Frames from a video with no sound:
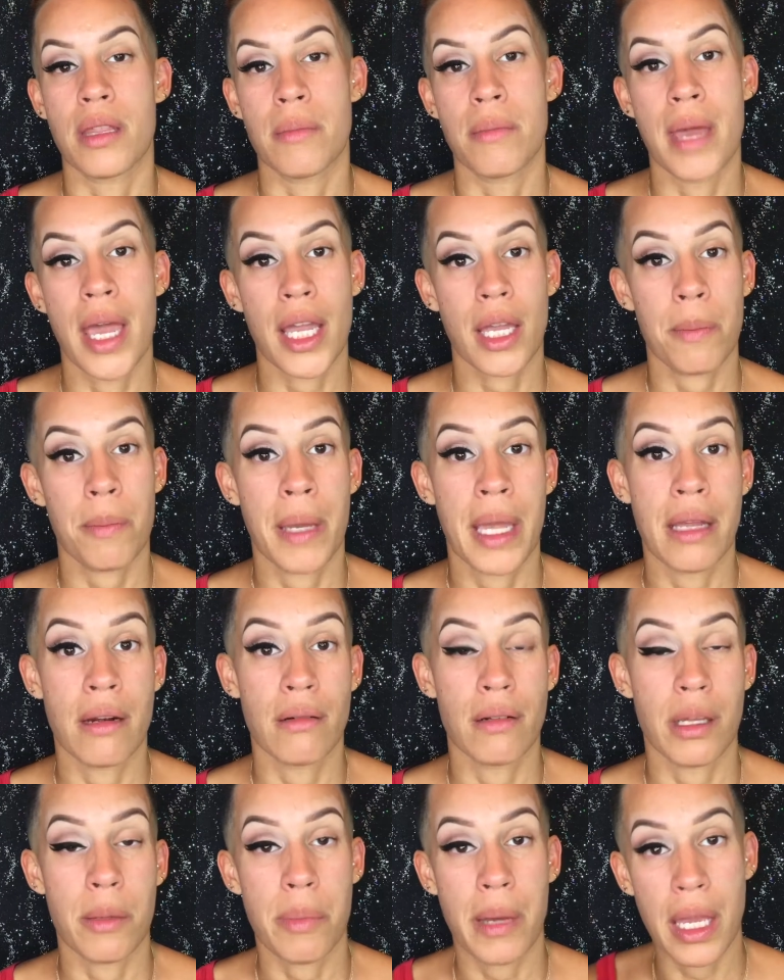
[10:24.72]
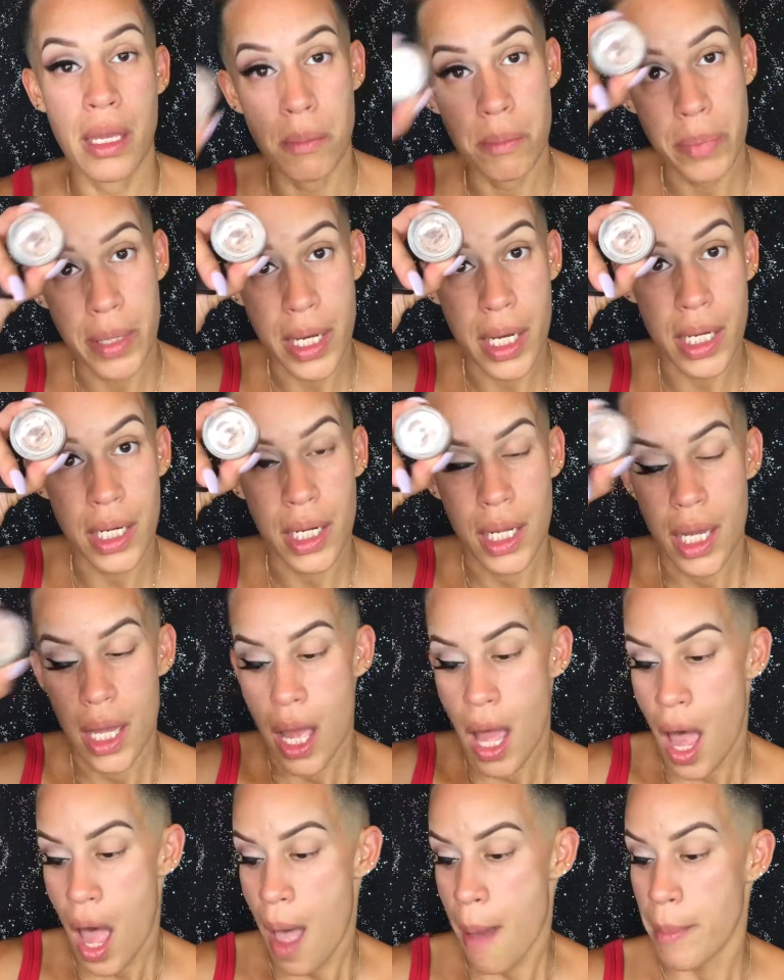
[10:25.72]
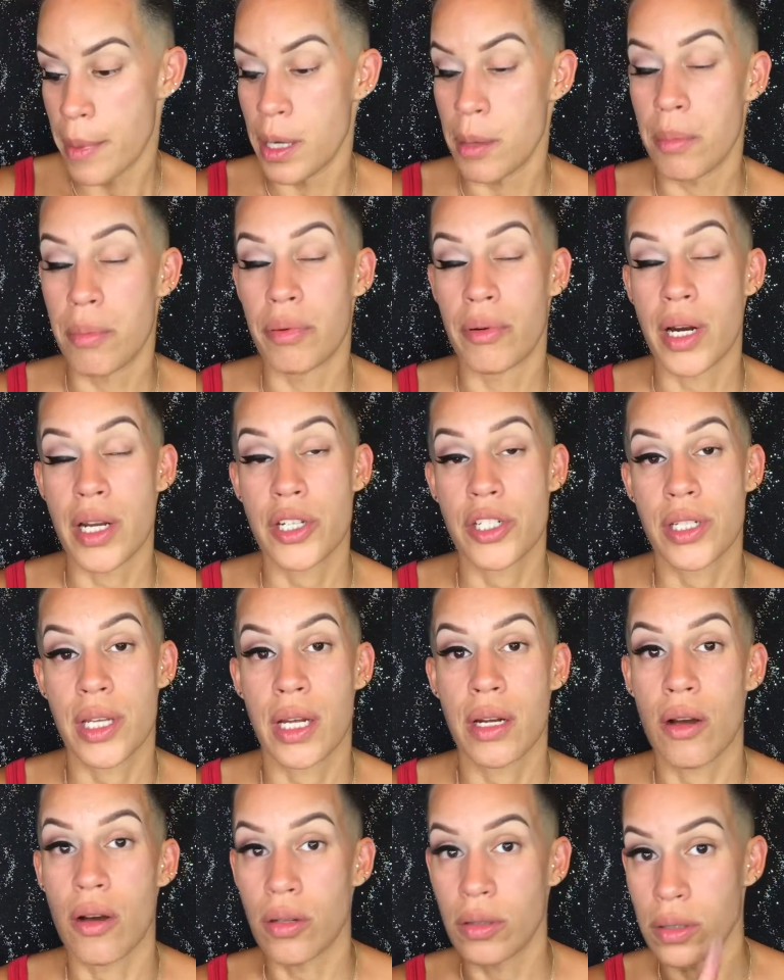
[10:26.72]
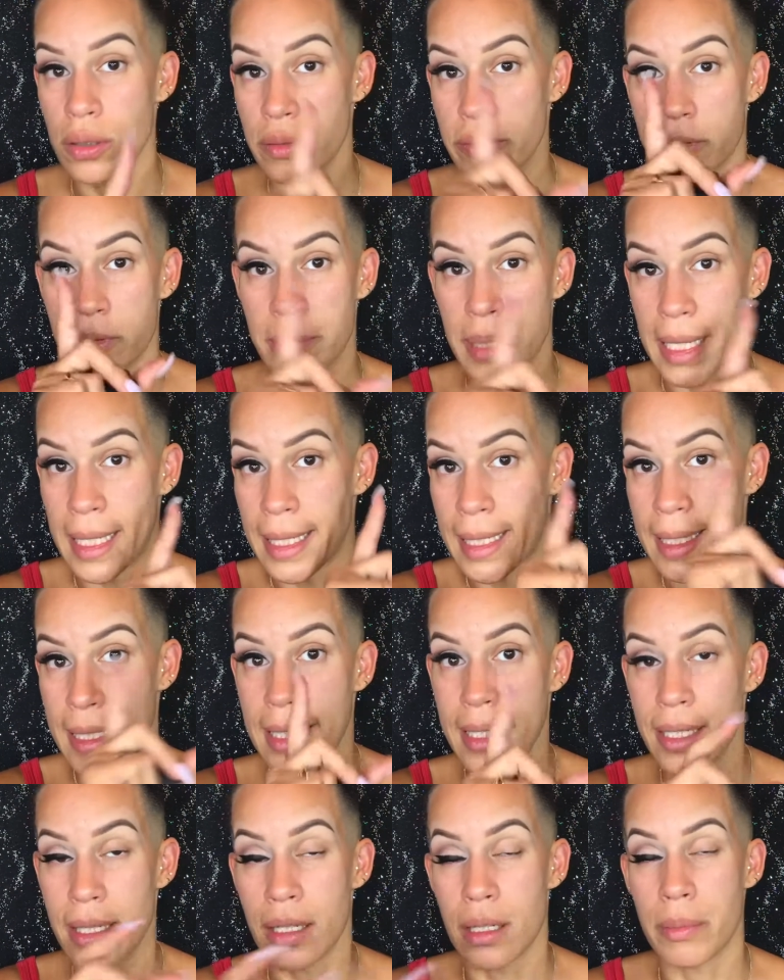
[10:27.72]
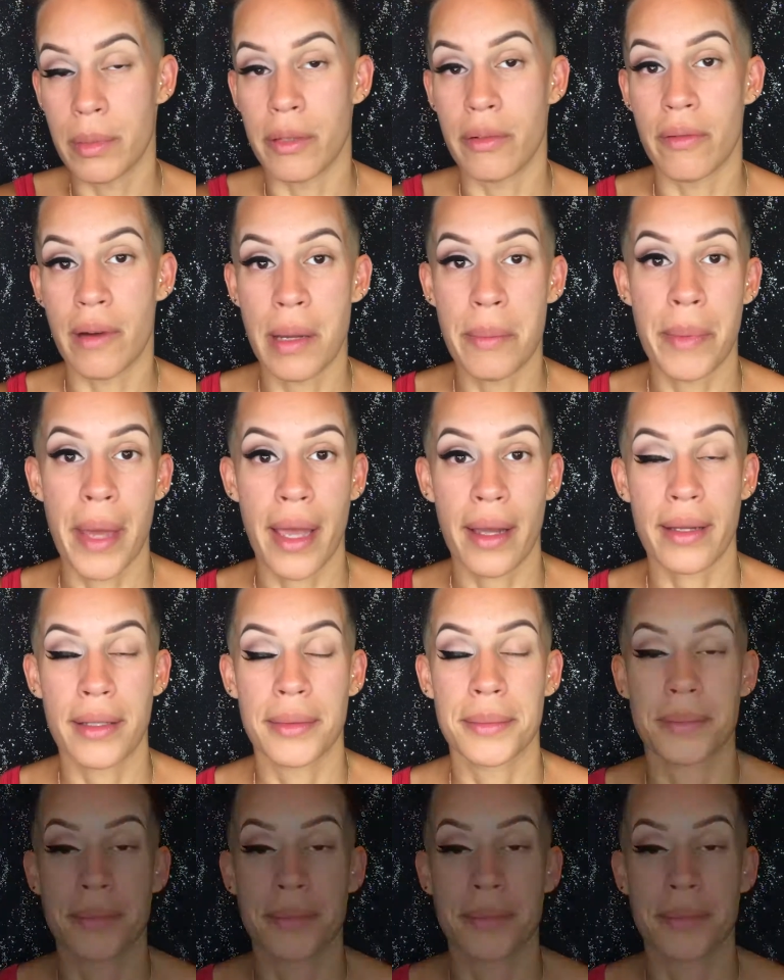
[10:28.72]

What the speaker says: the MAC Painterly Paint Pot. I'm going to brush that all over my lid, and I'll be right back.